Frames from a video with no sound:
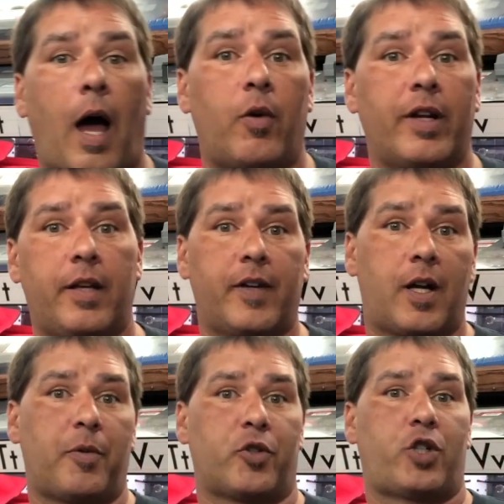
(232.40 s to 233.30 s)
I want to give a
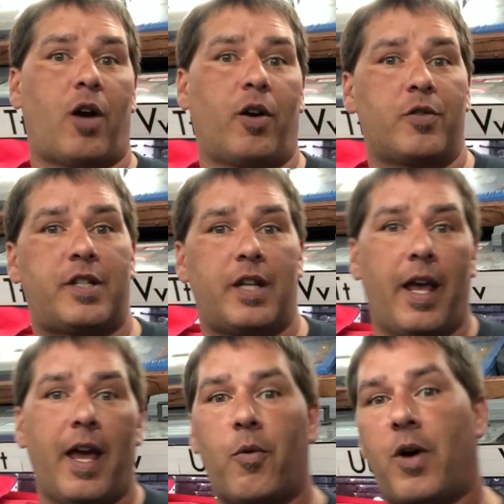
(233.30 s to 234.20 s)
couple shout outs
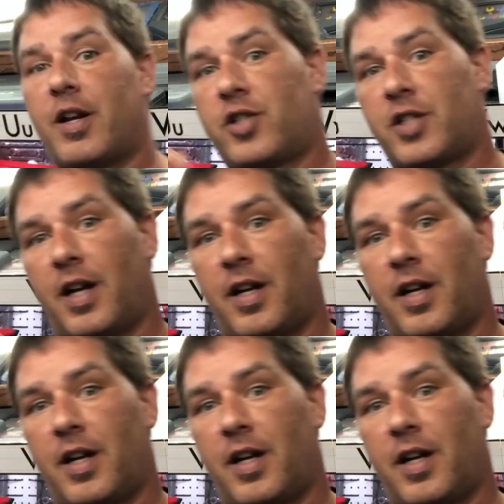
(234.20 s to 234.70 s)
today. I watched